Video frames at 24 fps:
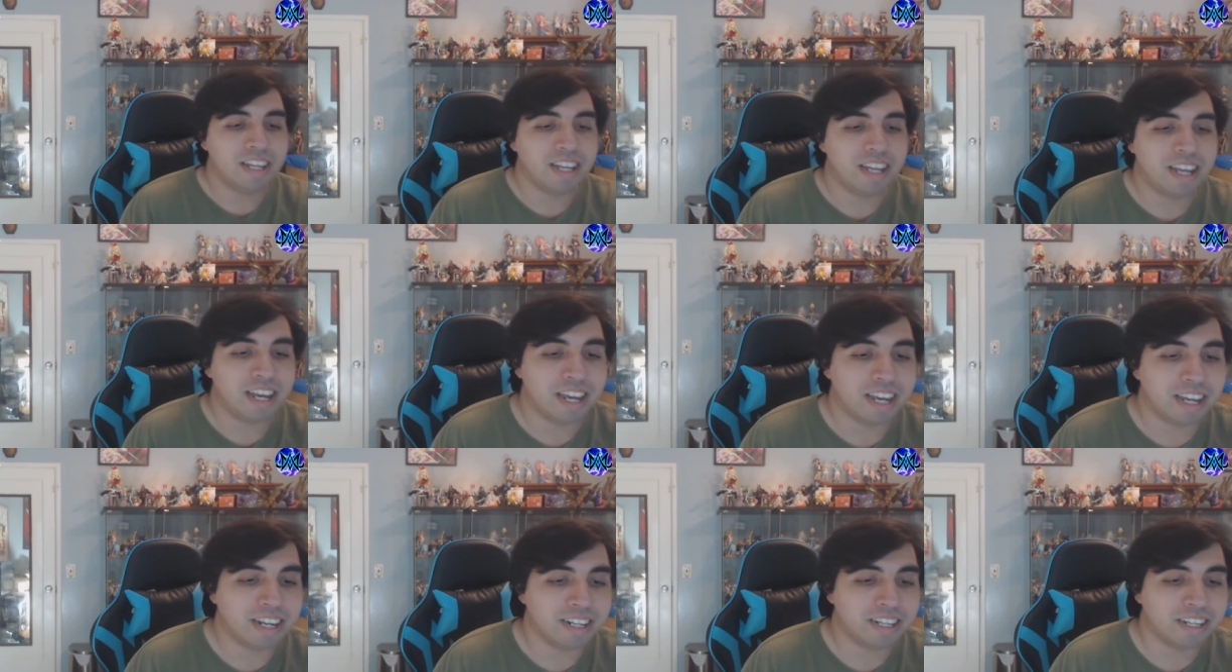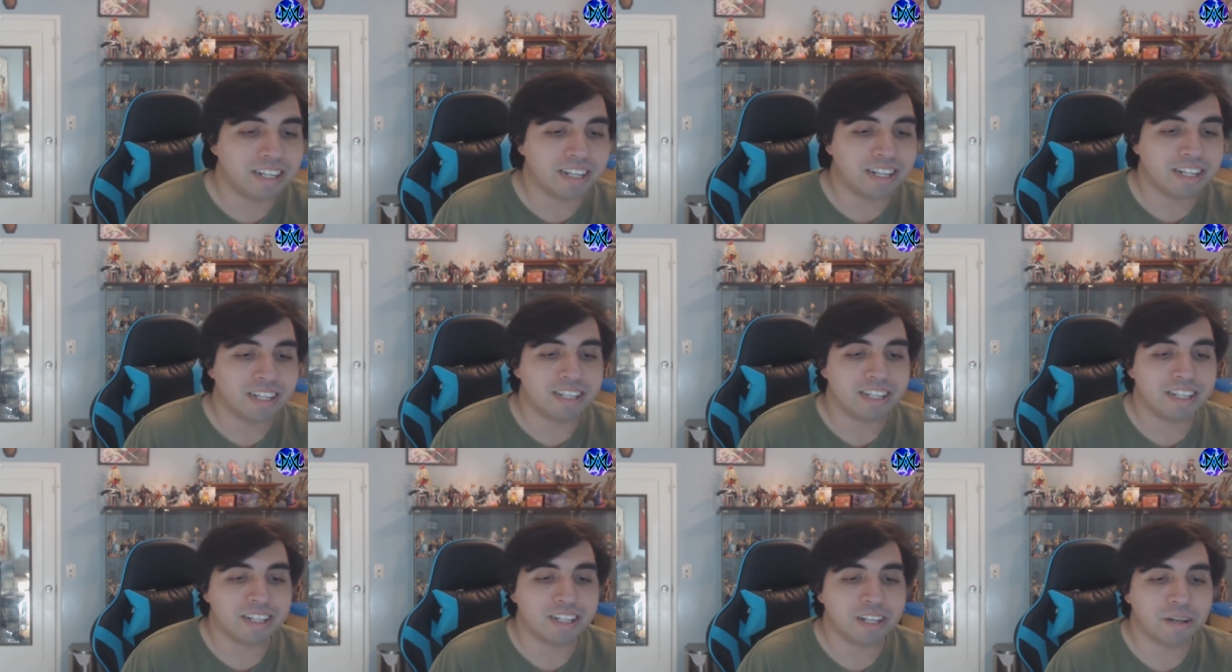
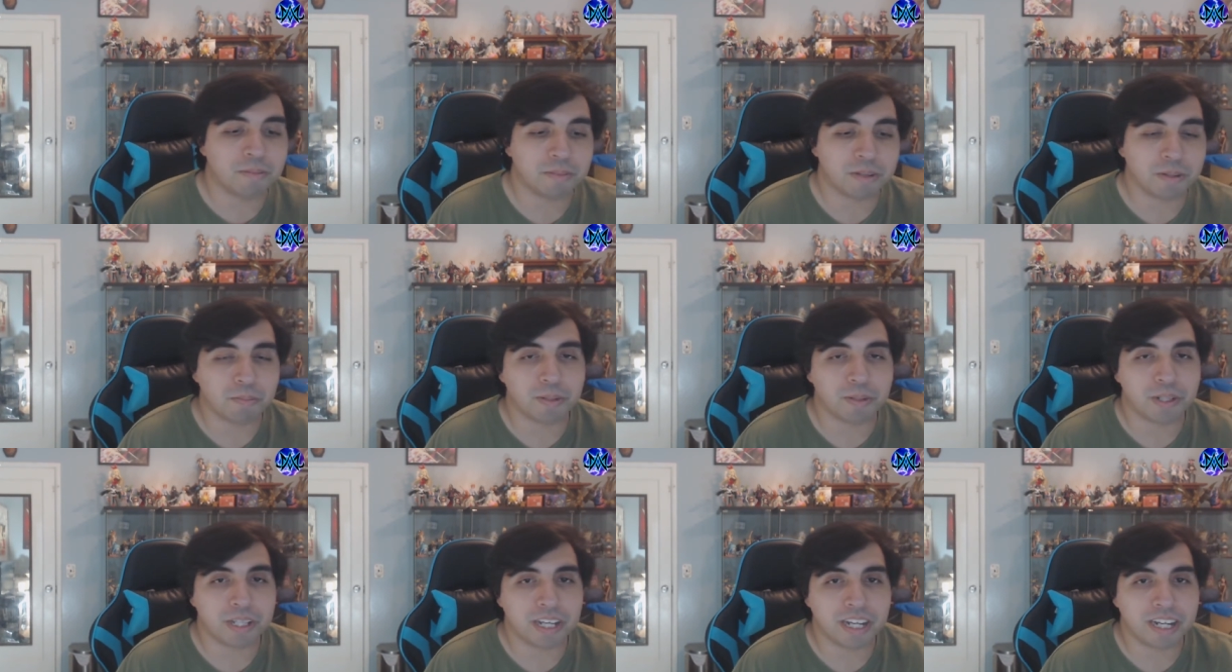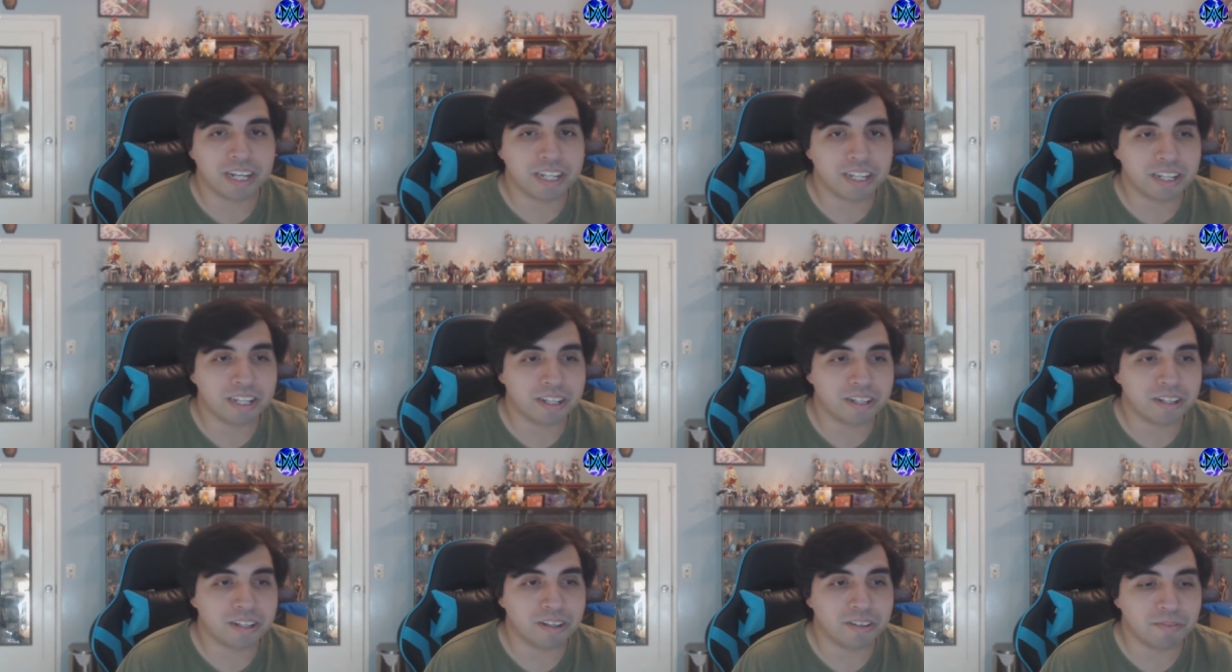and he comes up with the
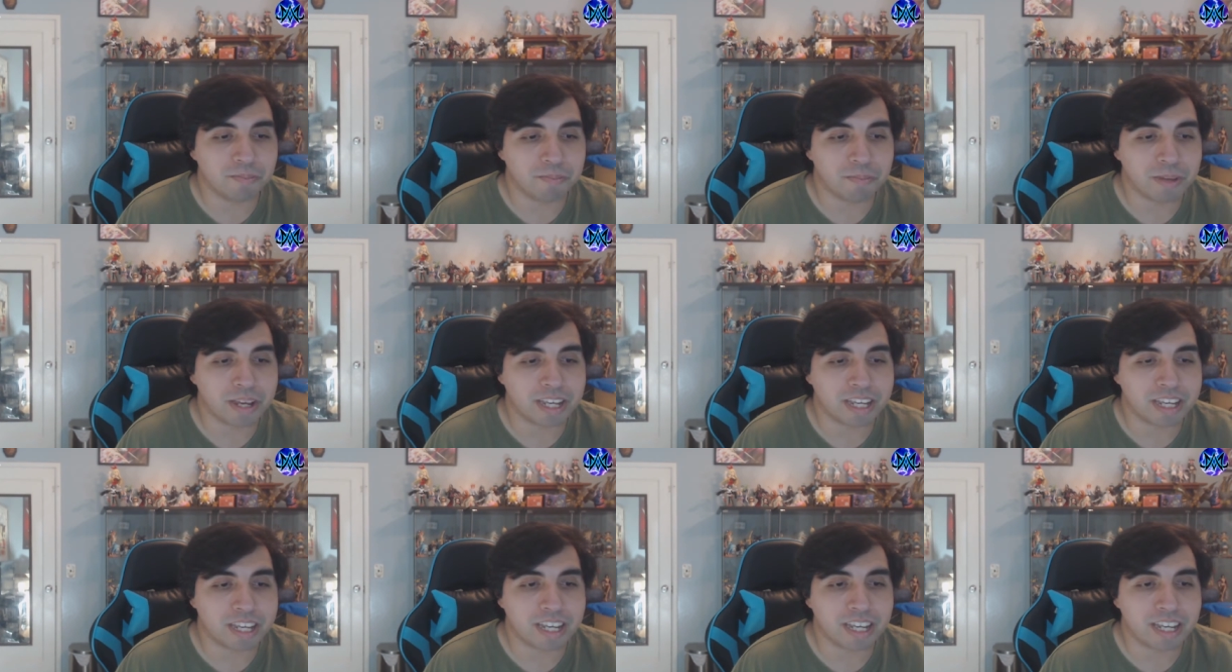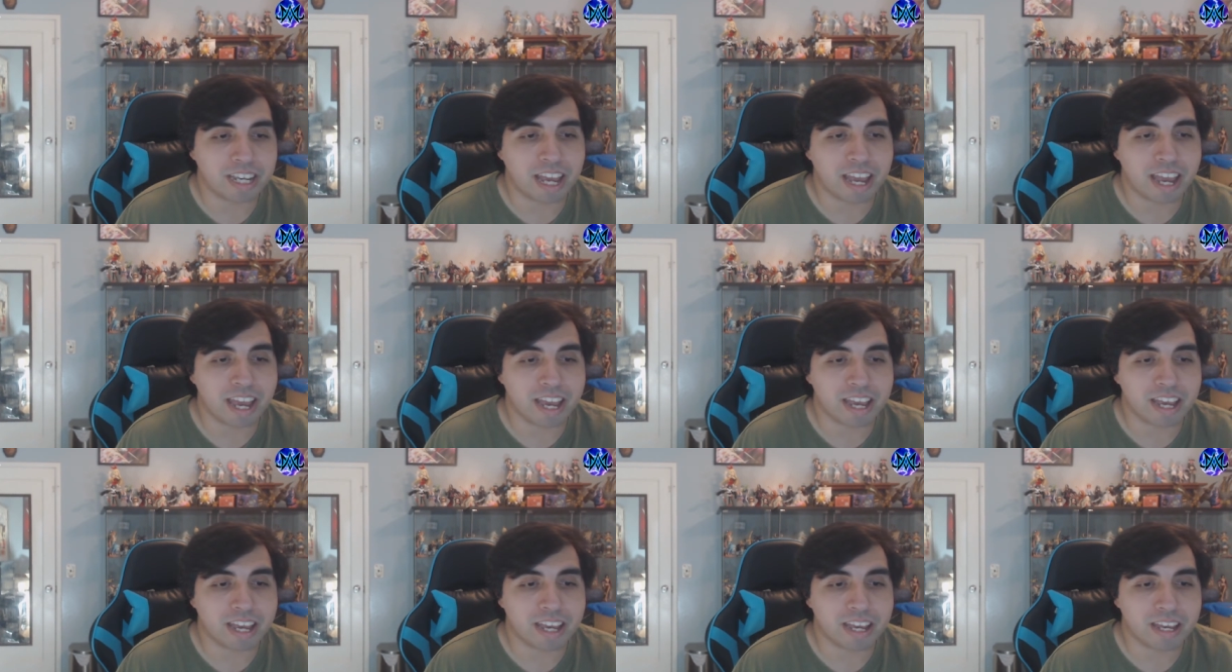idea of making
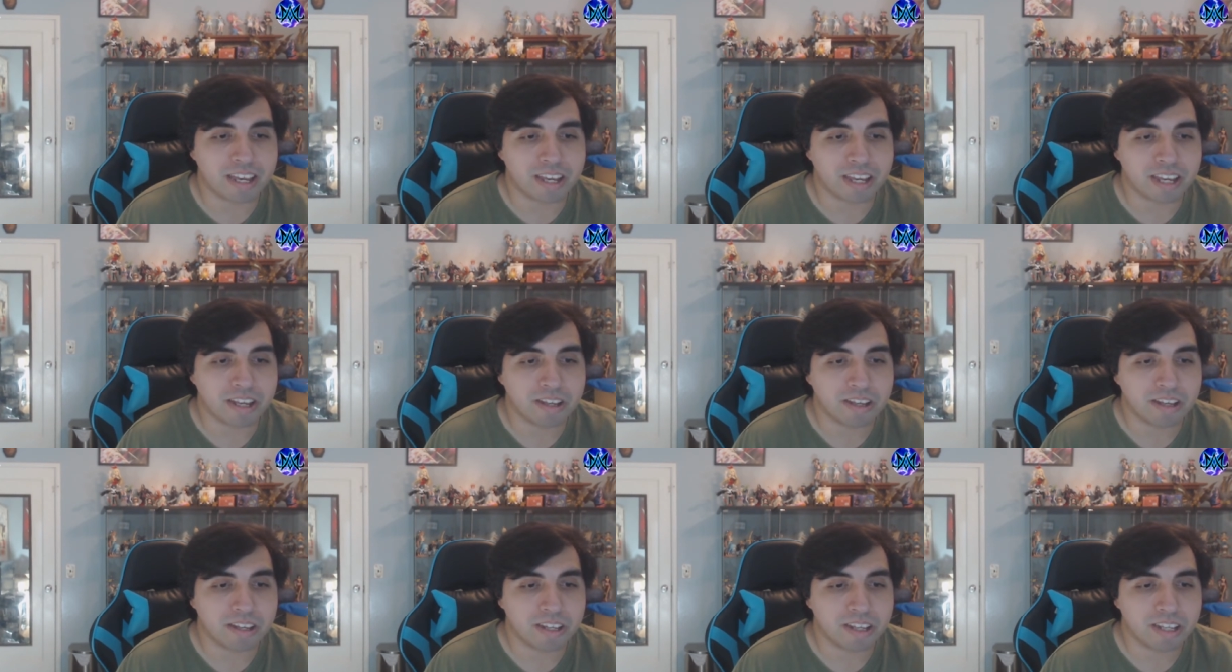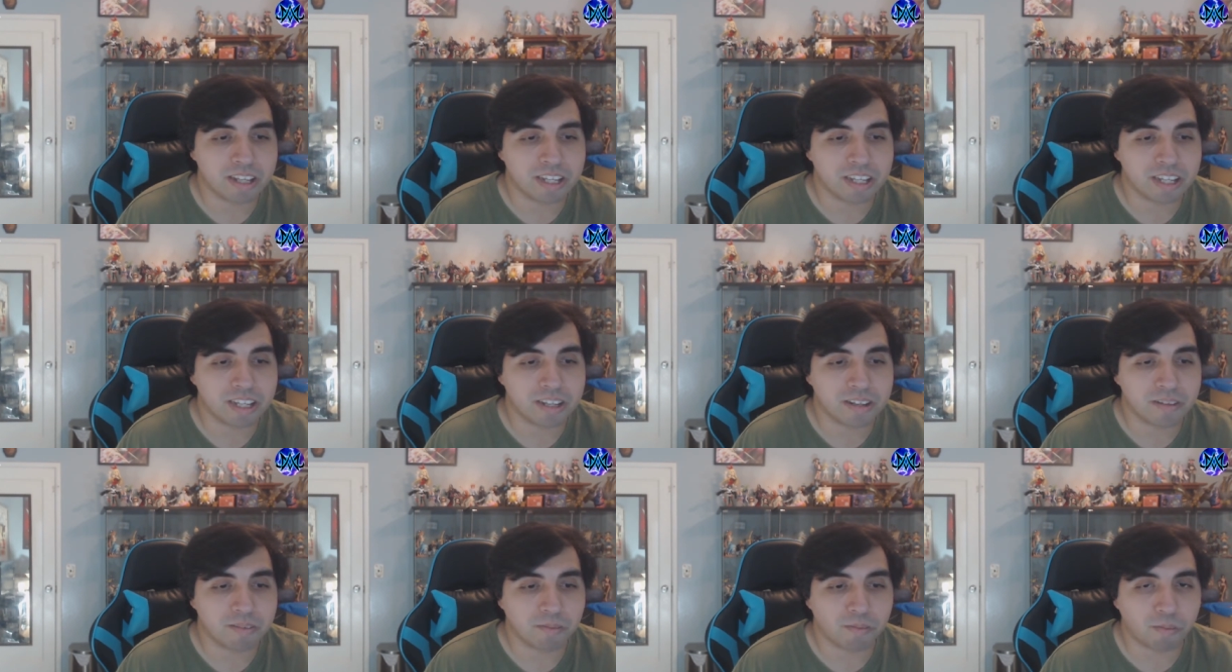a
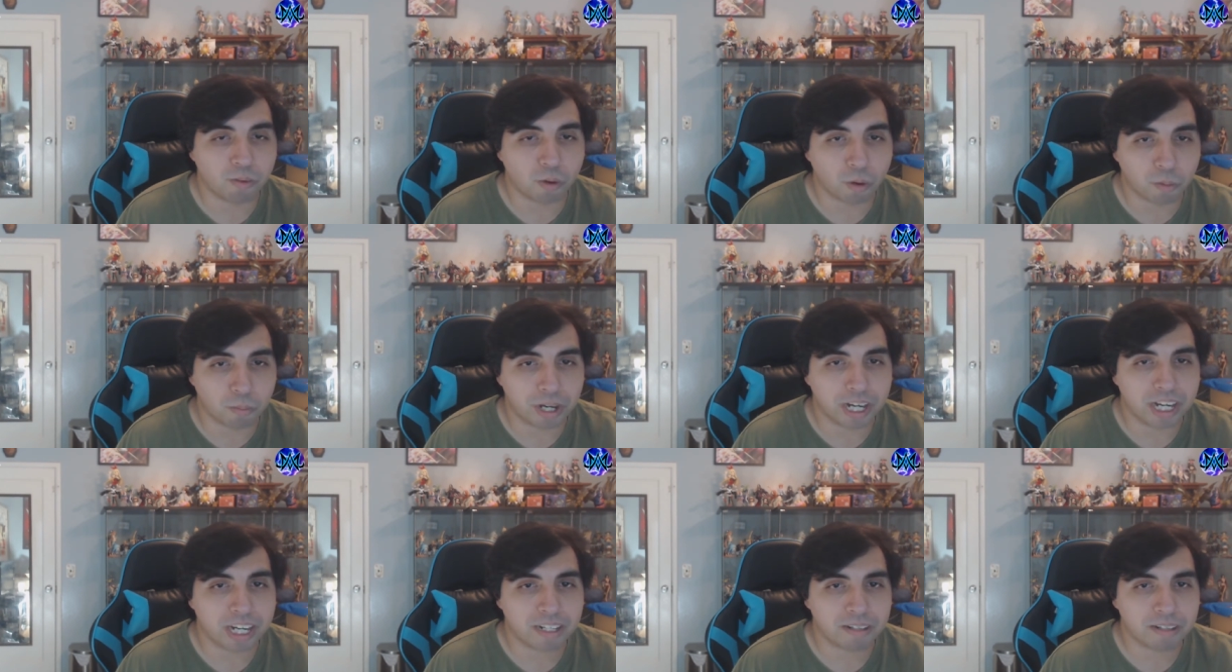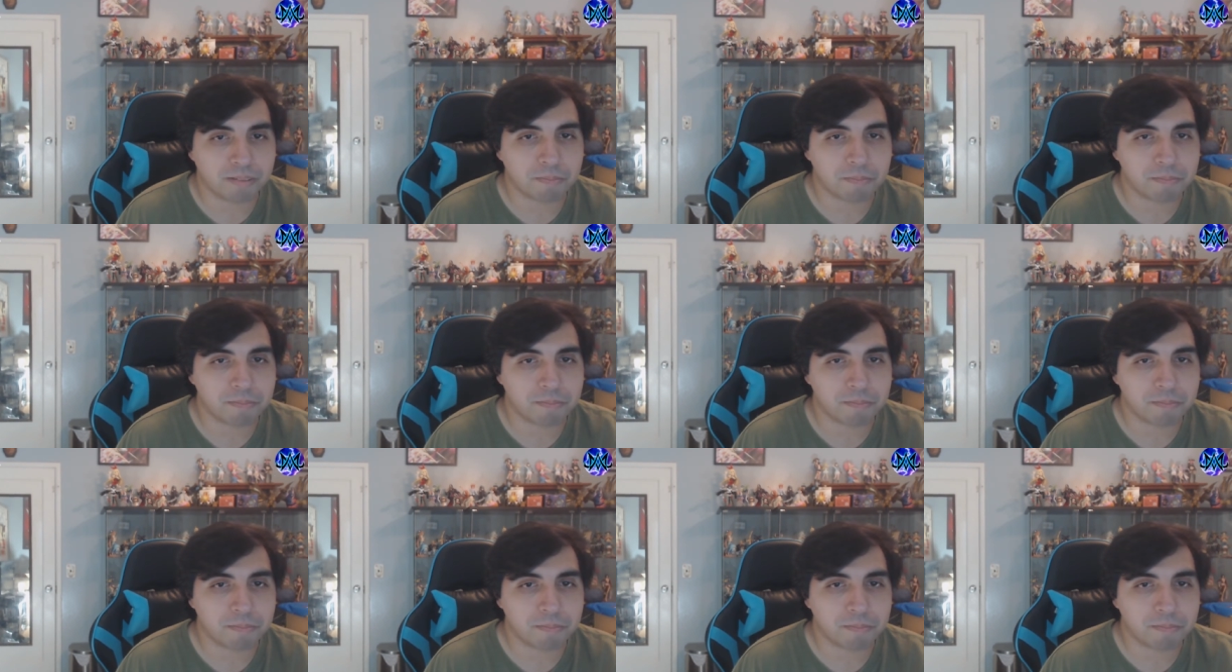robot,